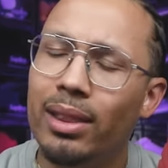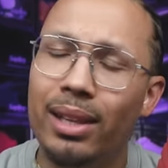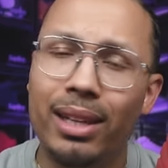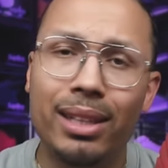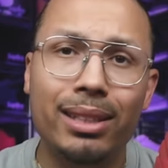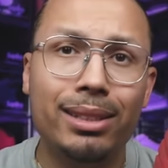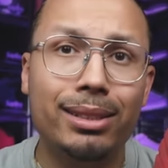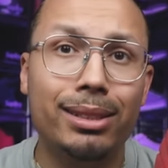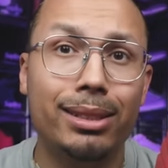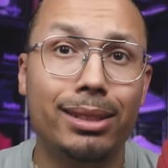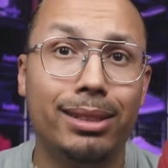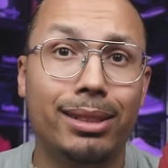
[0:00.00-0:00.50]

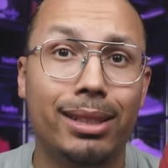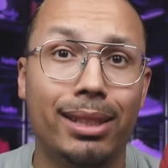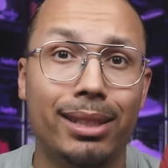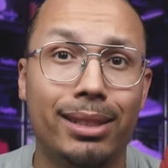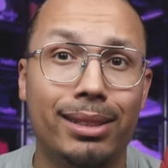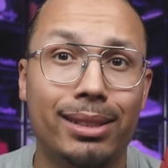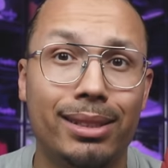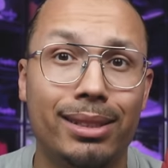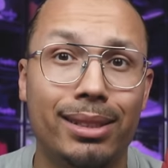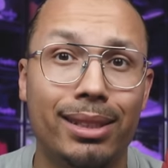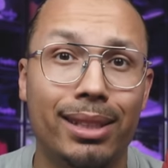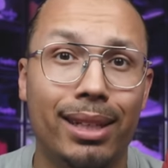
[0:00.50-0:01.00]
this is
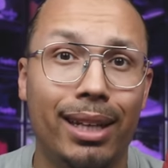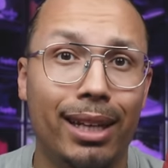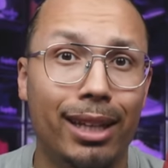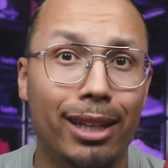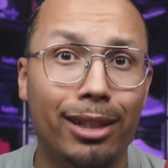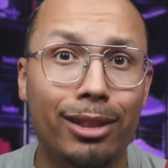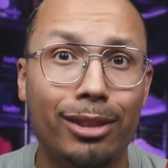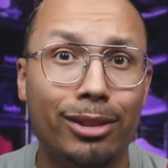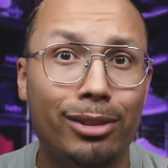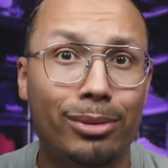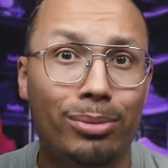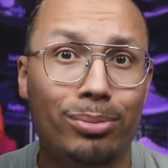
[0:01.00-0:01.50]
just, it
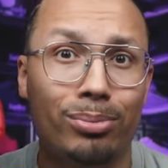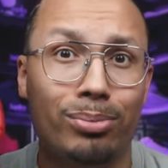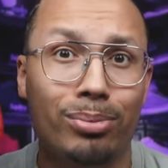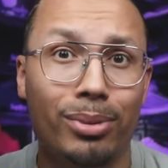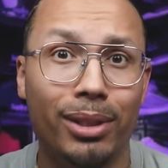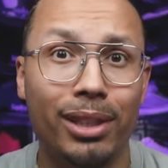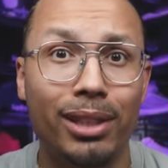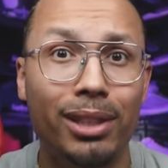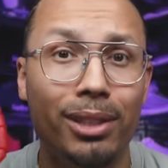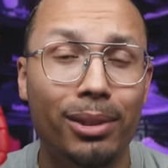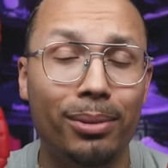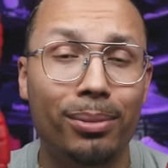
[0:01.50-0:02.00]
looks
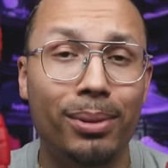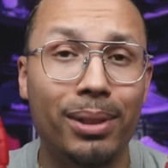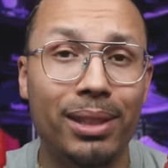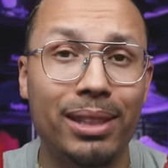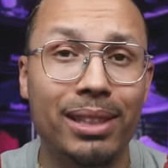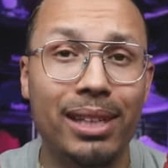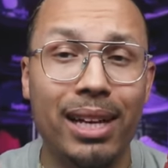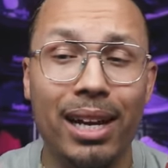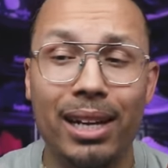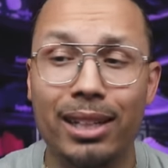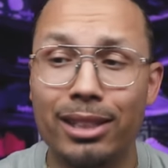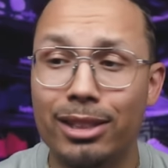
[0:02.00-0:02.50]
really,
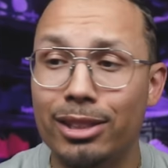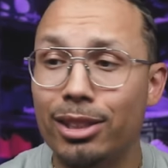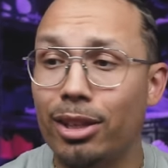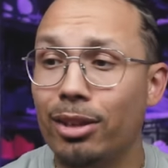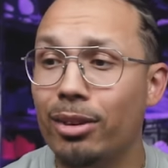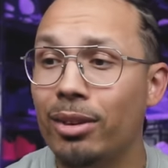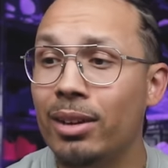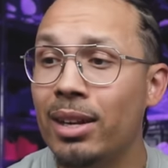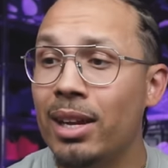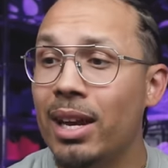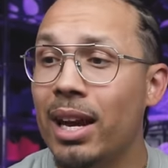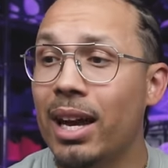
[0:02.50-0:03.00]
really nice.
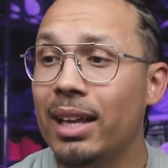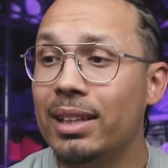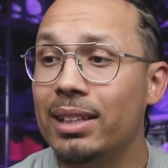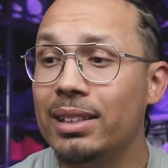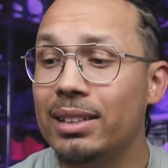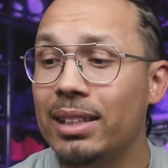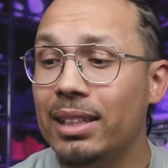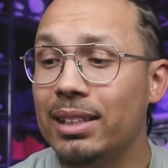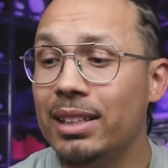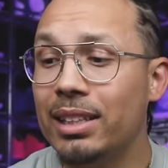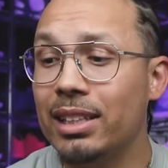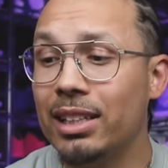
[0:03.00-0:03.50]
So I
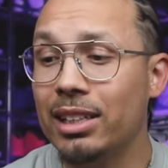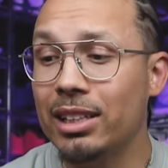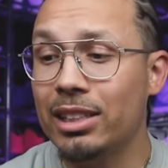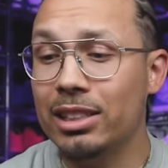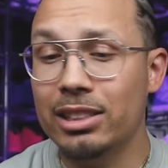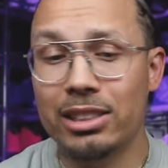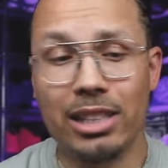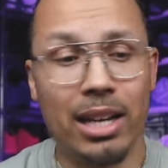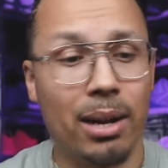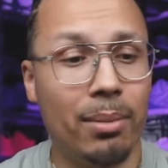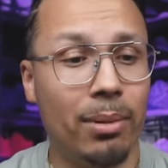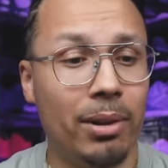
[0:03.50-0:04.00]
think they did a
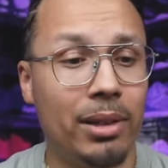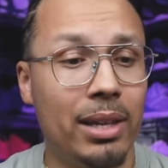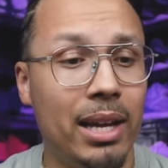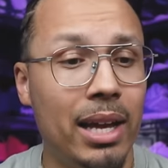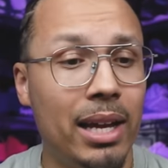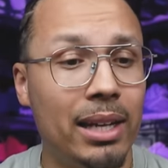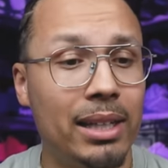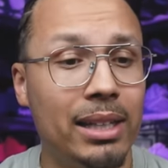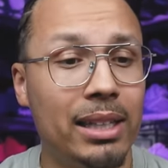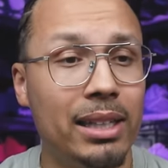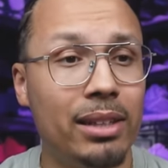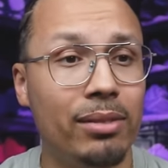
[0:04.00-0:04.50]
good job on
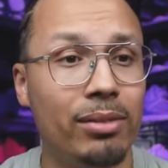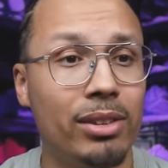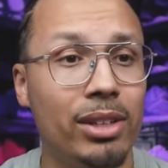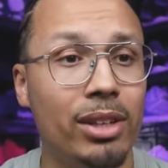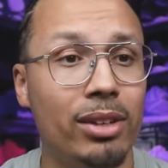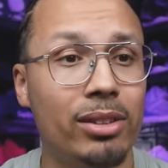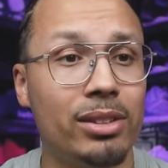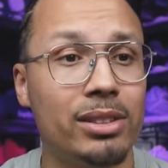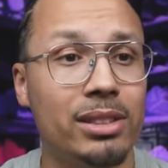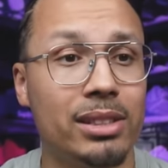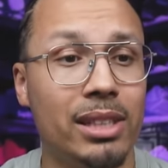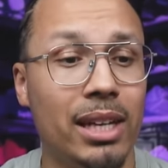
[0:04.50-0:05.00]
that. I didn't even
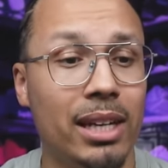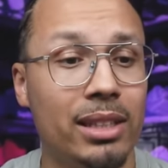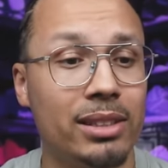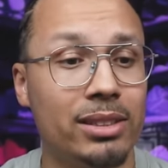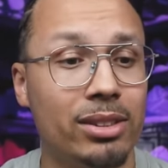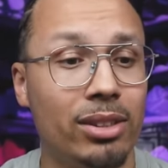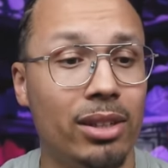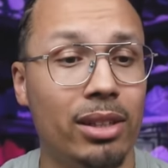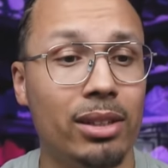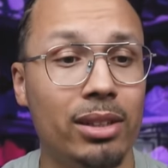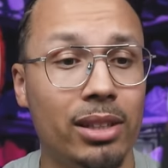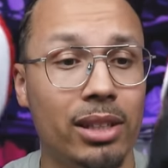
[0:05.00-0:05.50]
notice that
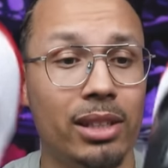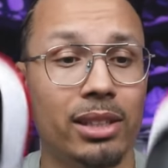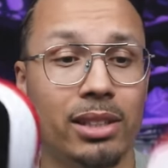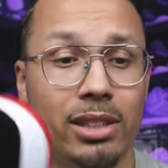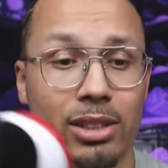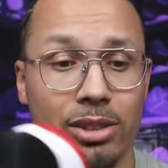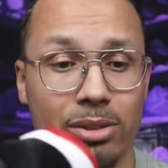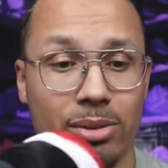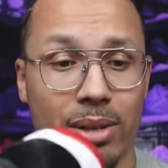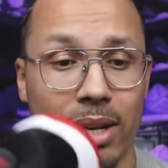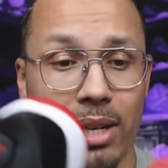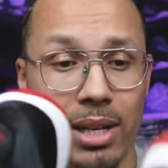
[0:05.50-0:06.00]
until I look at
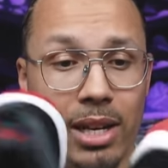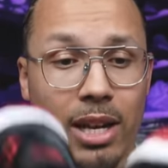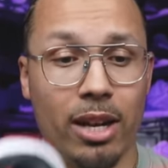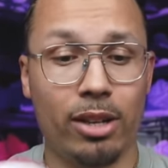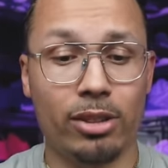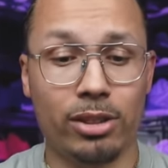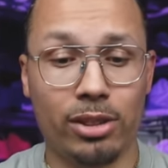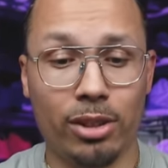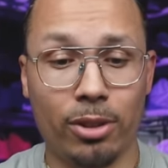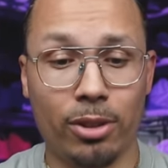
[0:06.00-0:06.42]
this right now.